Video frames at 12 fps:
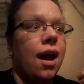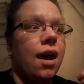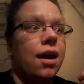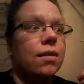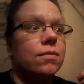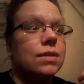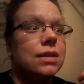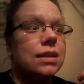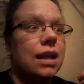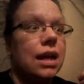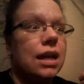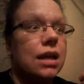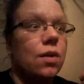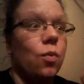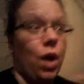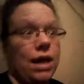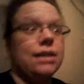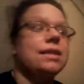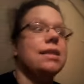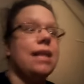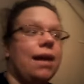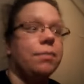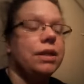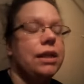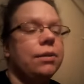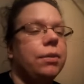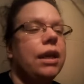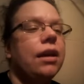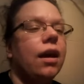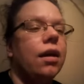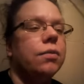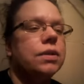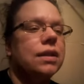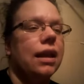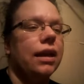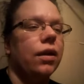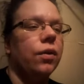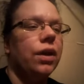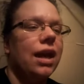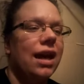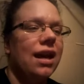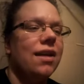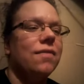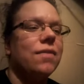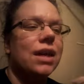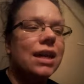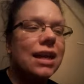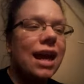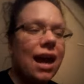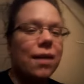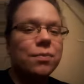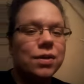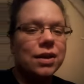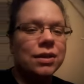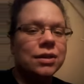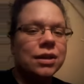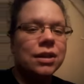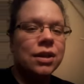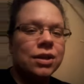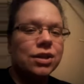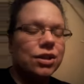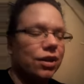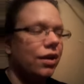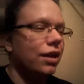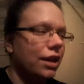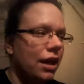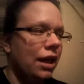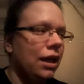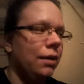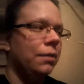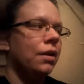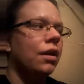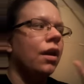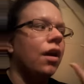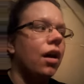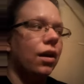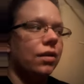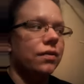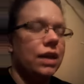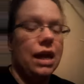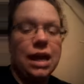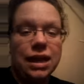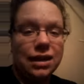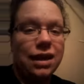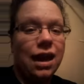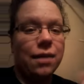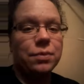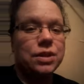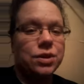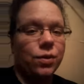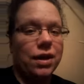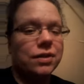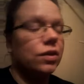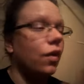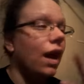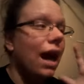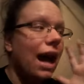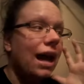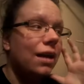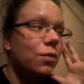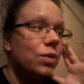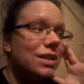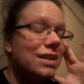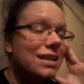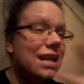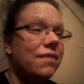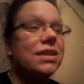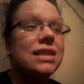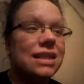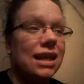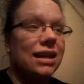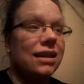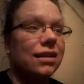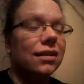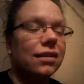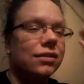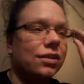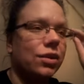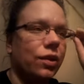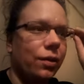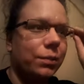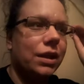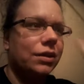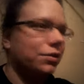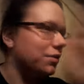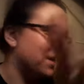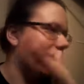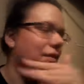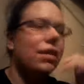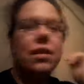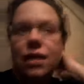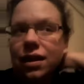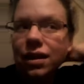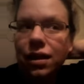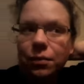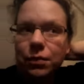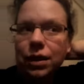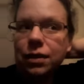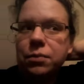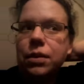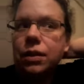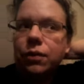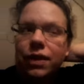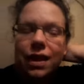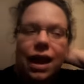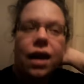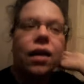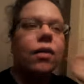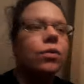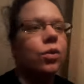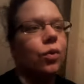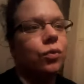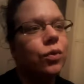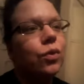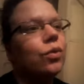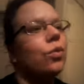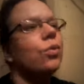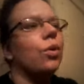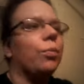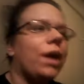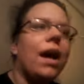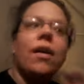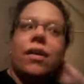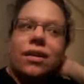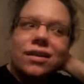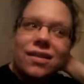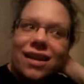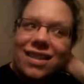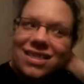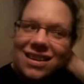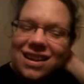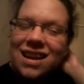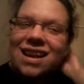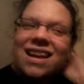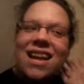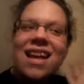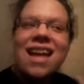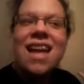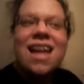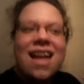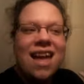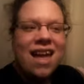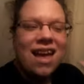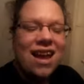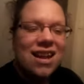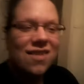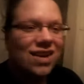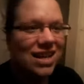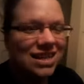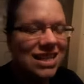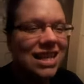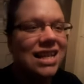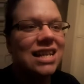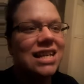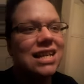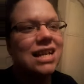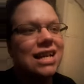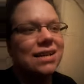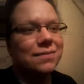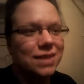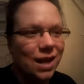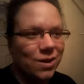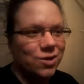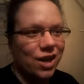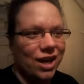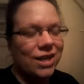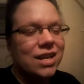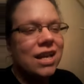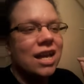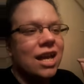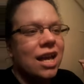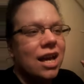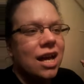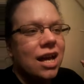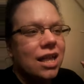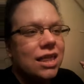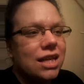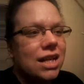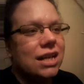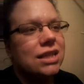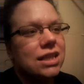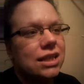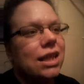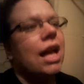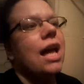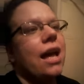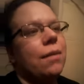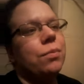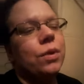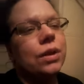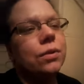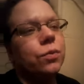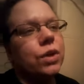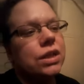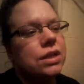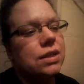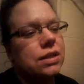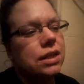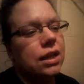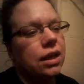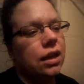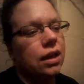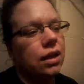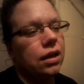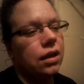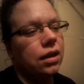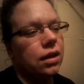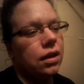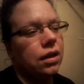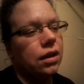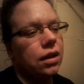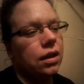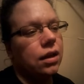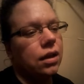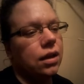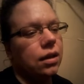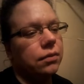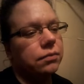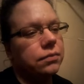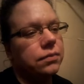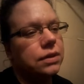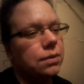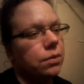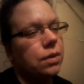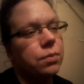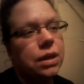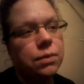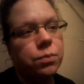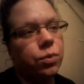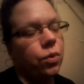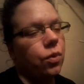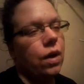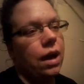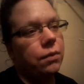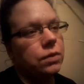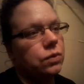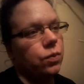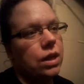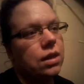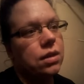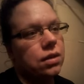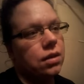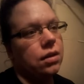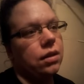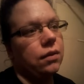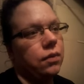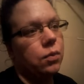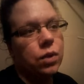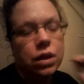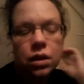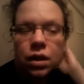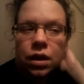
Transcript: I was like, why is this happening to me? I was like, okay, if it can happen to Hurricane Harvey, it can happen to us. So I was devastated. You know, I'm going to lose everything. I'm going to be without no food, no power, no nothing. Anyways, um, stay on track. The next thing that happened was um, some of the people I was with and living with